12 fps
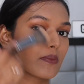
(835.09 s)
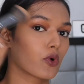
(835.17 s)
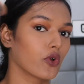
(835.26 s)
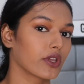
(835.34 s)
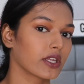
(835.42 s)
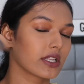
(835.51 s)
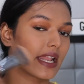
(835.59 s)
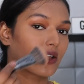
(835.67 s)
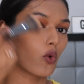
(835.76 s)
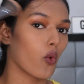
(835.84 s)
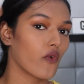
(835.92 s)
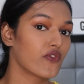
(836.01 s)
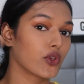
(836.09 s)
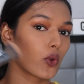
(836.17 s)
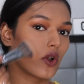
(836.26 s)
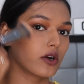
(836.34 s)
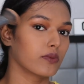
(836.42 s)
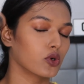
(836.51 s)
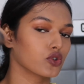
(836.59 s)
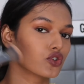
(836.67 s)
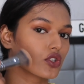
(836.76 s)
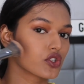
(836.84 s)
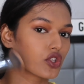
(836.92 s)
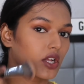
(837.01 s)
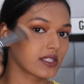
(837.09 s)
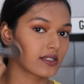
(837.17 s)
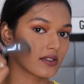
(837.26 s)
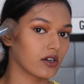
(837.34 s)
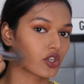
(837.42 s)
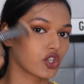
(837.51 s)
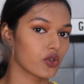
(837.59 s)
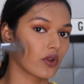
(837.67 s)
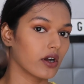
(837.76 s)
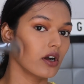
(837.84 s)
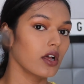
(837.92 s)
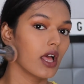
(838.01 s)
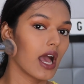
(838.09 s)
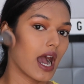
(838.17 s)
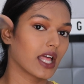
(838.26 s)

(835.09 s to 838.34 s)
I'm going like ovular motions, not circular,